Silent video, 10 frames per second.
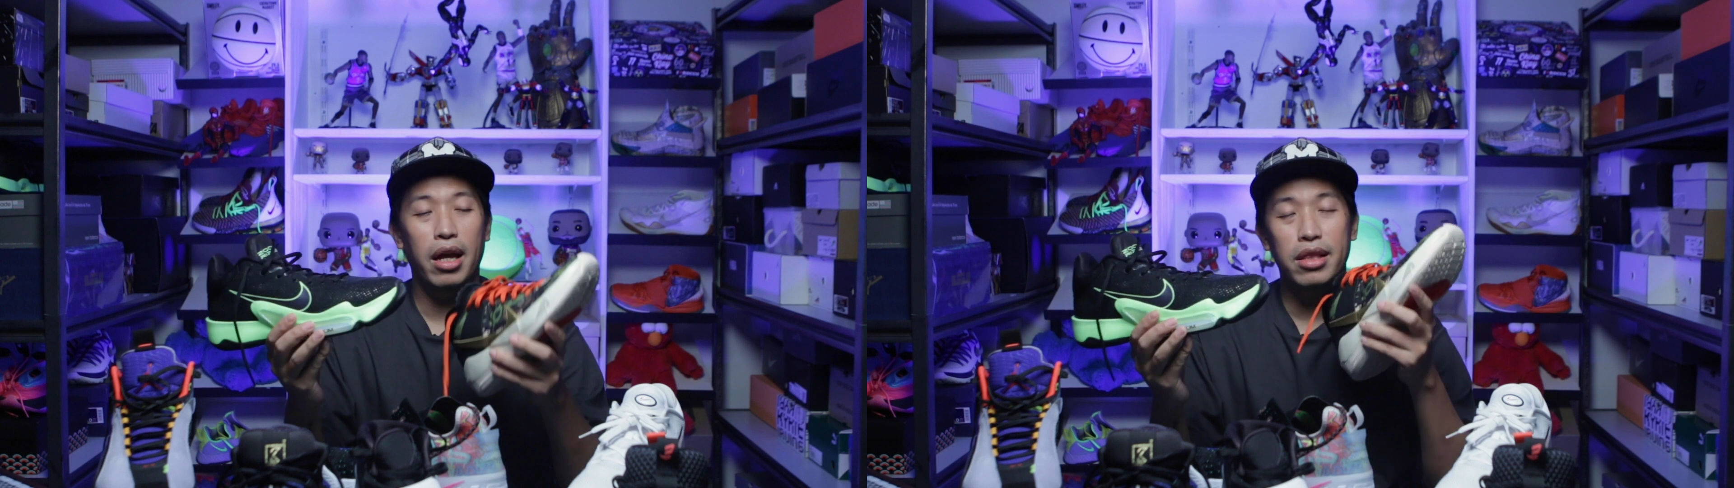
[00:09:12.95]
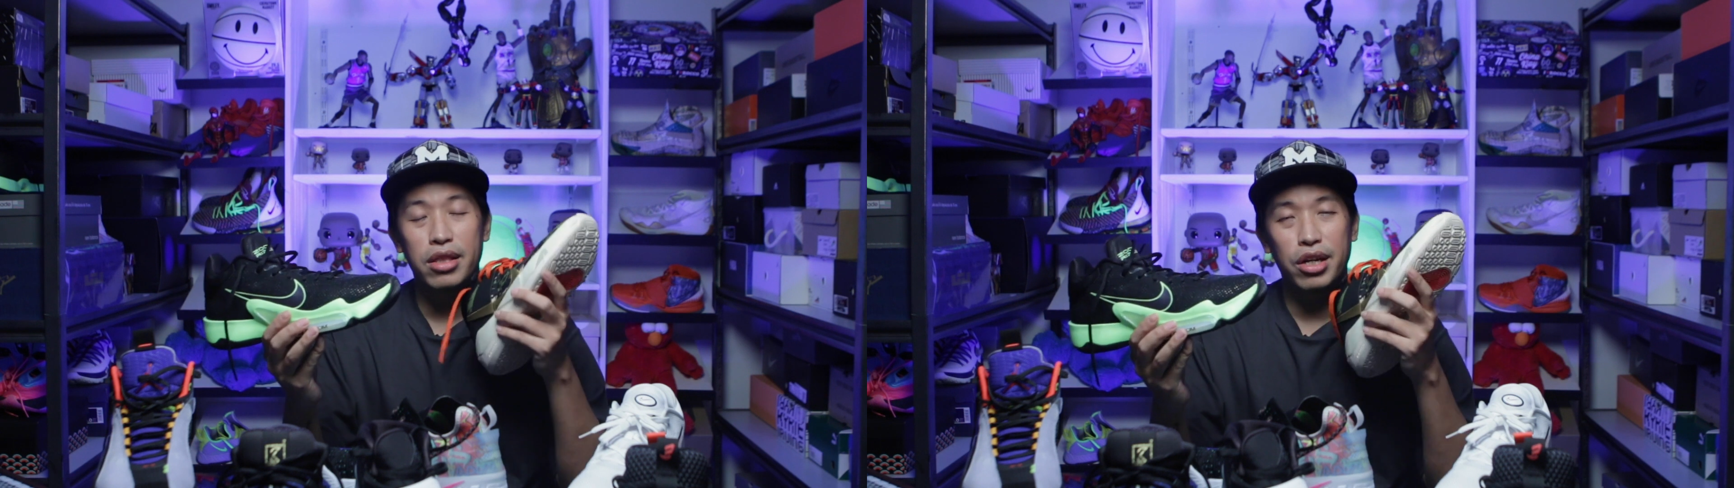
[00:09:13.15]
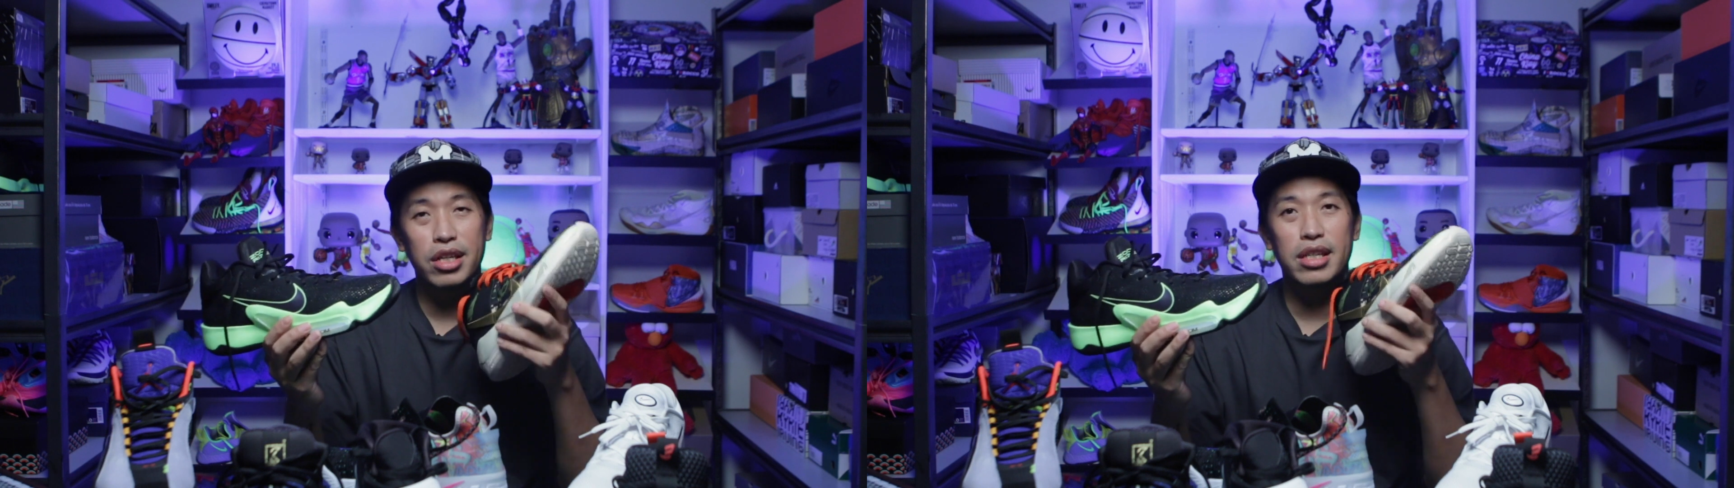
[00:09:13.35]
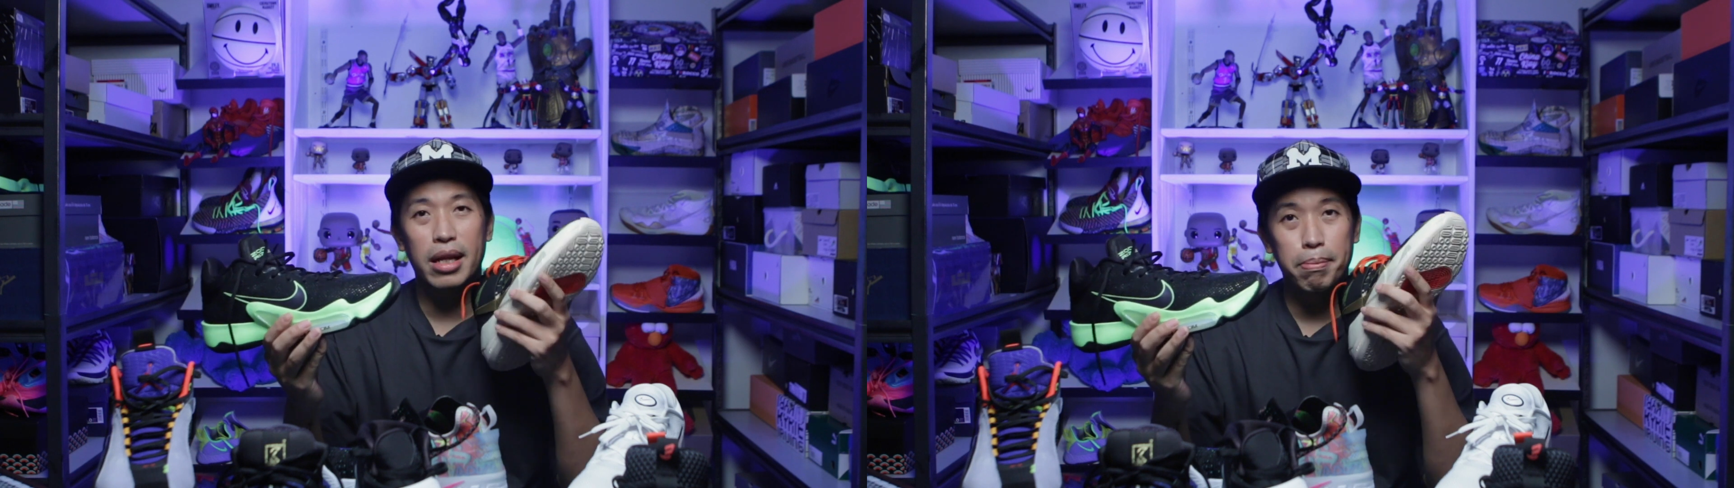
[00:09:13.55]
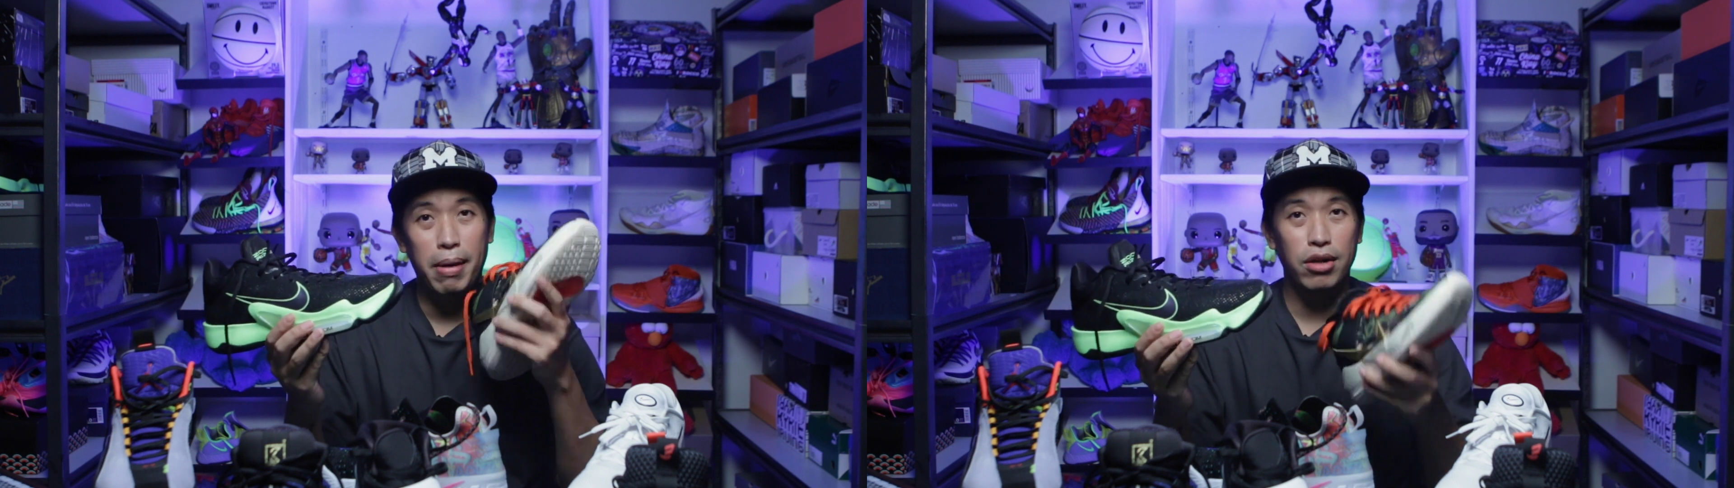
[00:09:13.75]
and there is
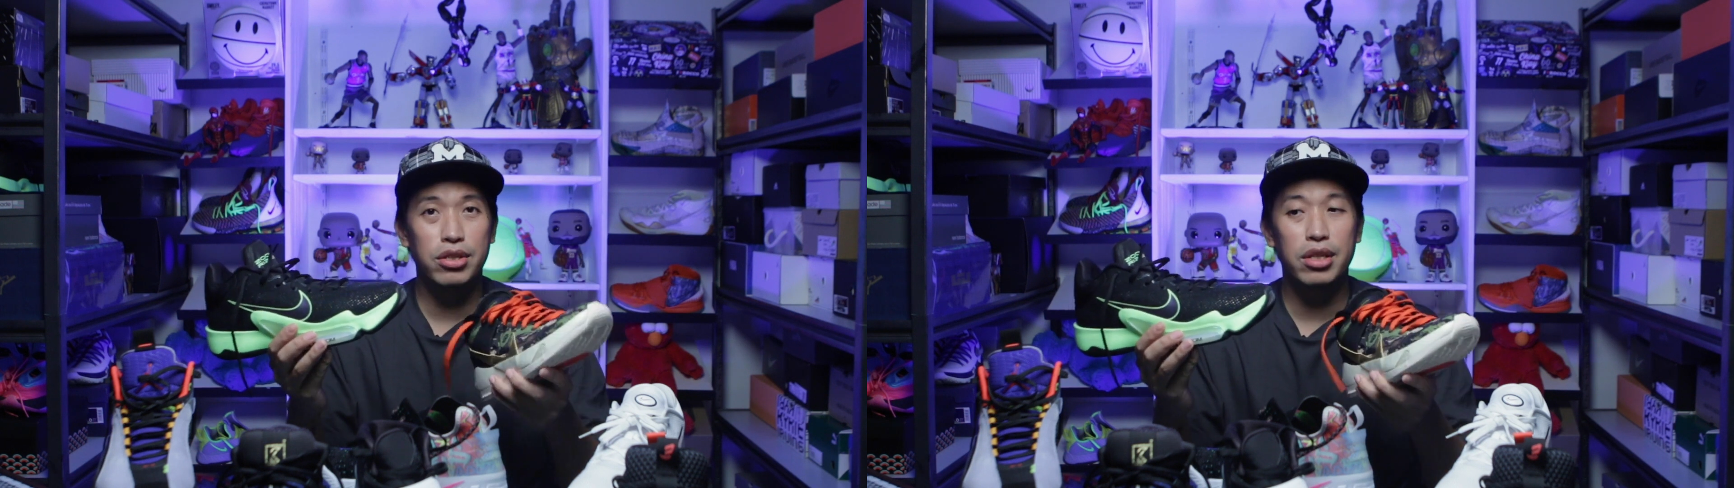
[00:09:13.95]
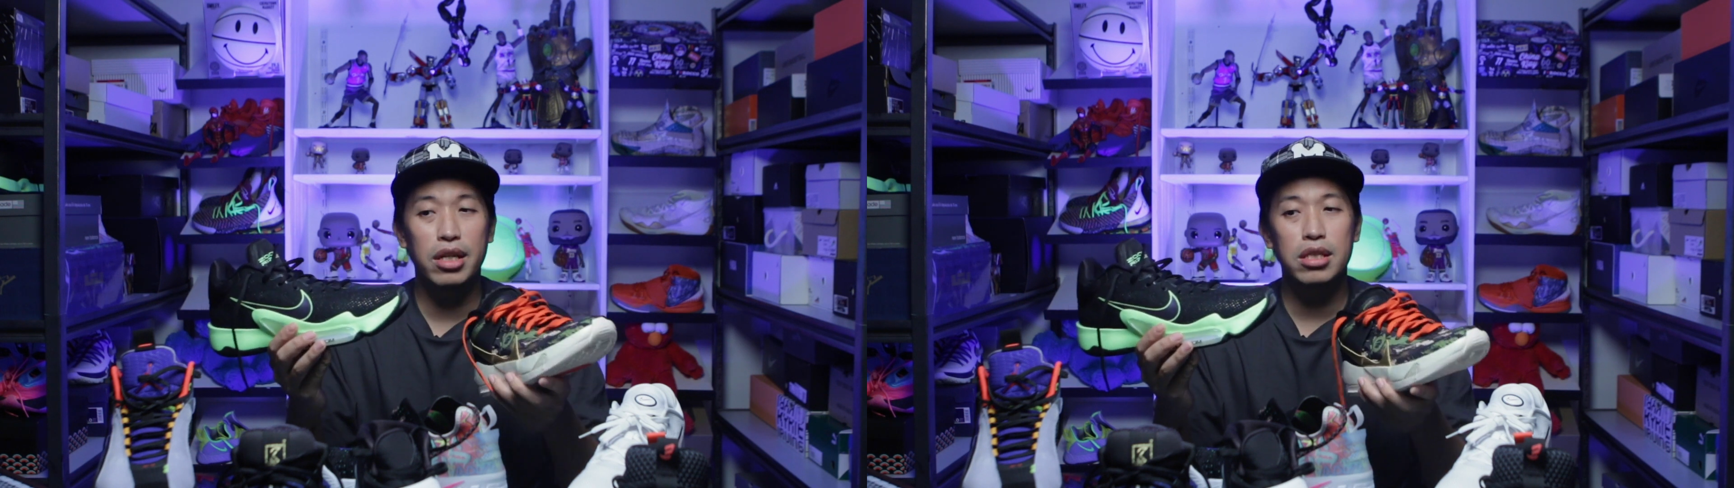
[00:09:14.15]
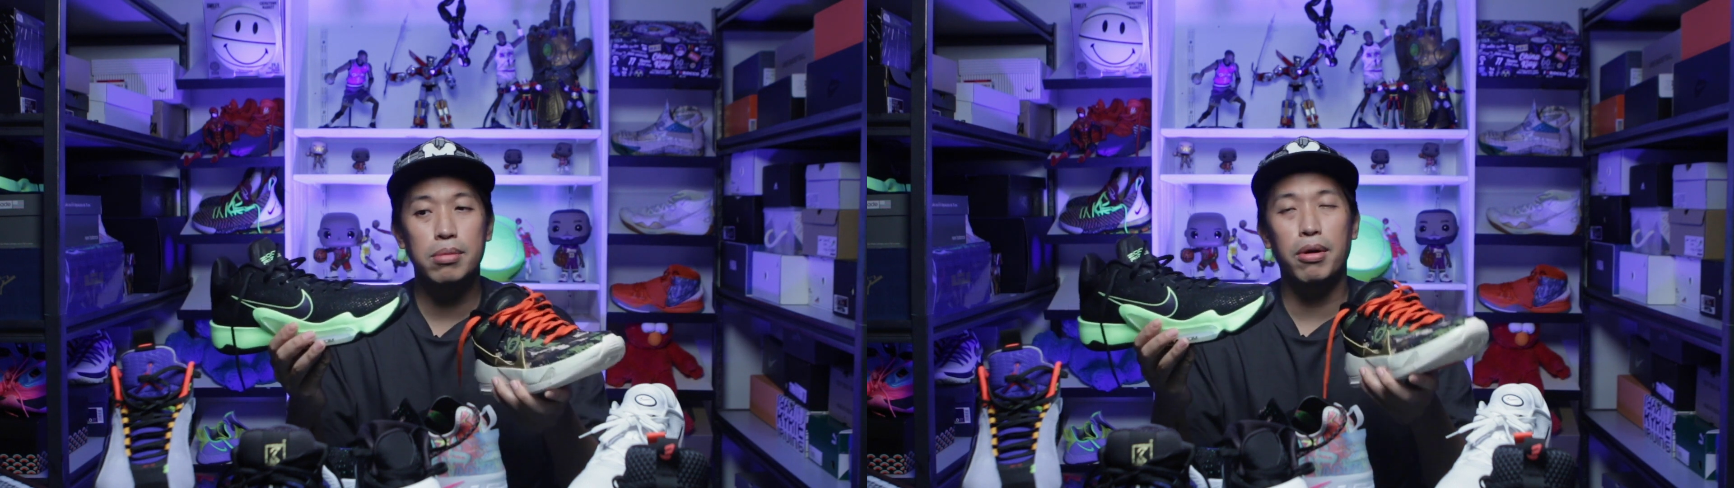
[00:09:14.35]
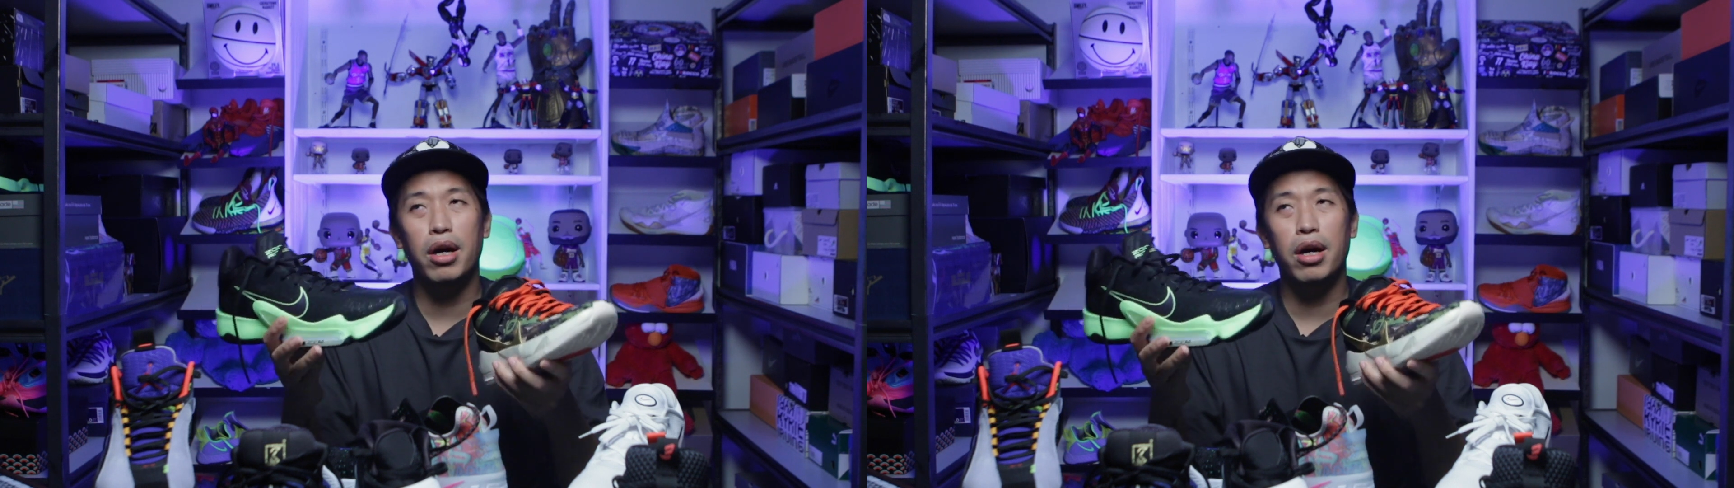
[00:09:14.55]
that bounciness,